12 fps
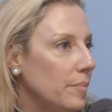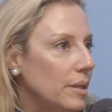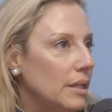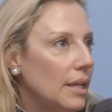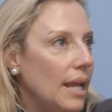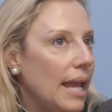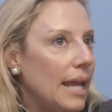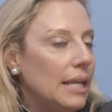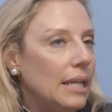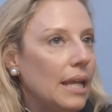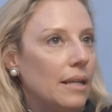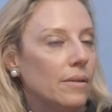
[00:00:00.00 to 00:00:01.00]
I mean,
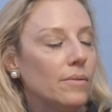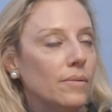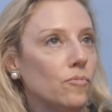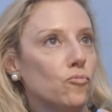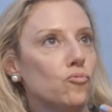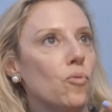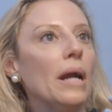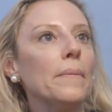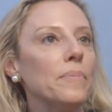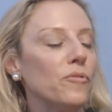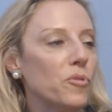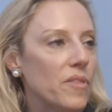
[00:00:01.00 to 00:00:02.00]
and right
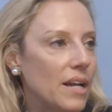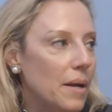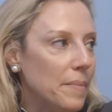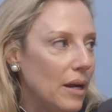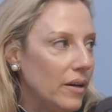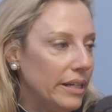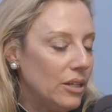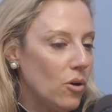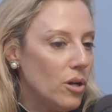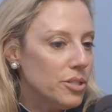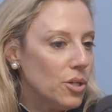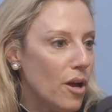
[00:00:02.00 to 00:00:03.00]
before they got married, he
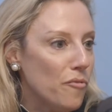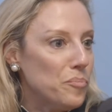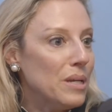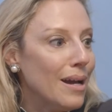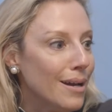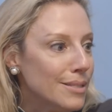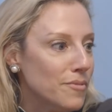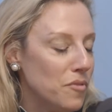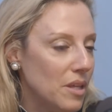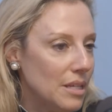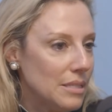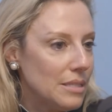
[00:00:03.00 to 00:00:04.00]
called it off because of
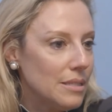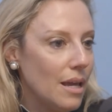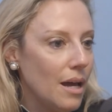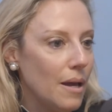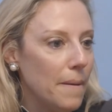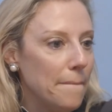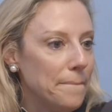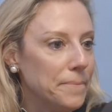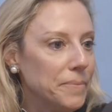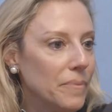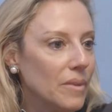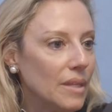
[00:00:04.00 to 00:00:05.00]
this. And
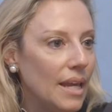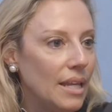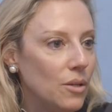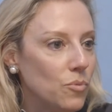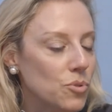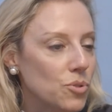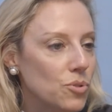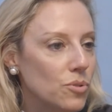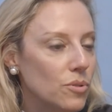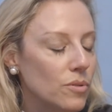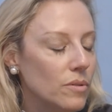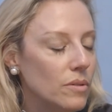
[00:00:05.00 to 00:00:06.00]
he was
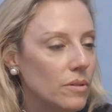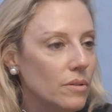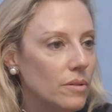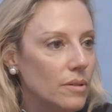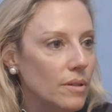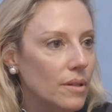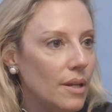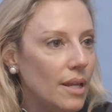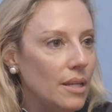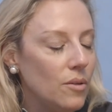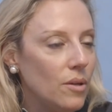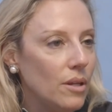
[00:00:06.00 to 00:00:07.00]

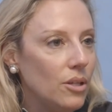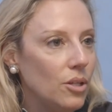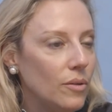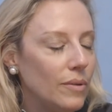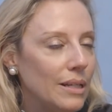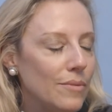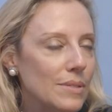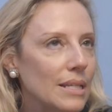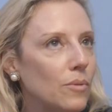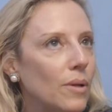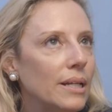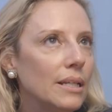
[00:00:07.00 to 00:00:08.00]

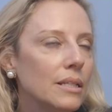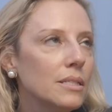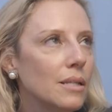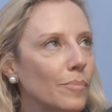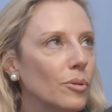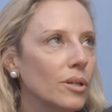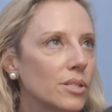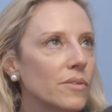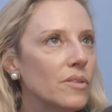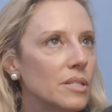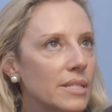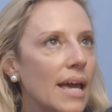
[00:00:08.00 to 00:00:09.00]
like, well, I didn't dump her because
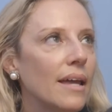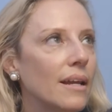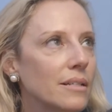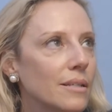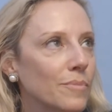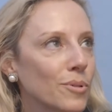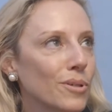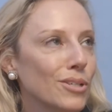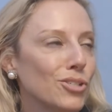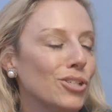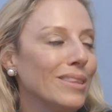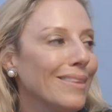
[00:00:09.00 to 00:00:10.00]
of the debt. I dumped her
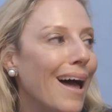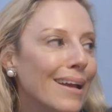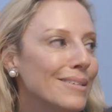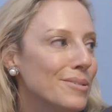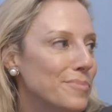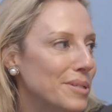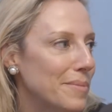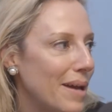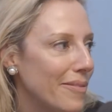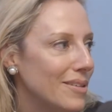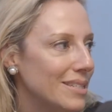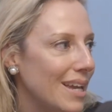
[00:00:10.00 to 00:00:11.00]
because she lied to me
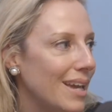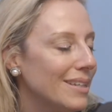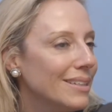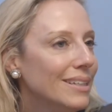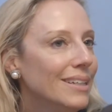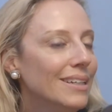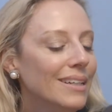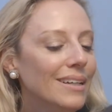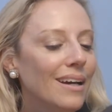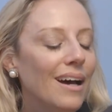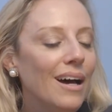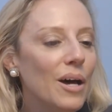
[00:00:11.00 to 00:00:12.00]
about the debt.
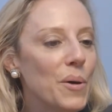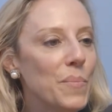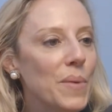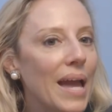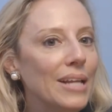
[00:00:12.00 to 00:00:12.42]
Right.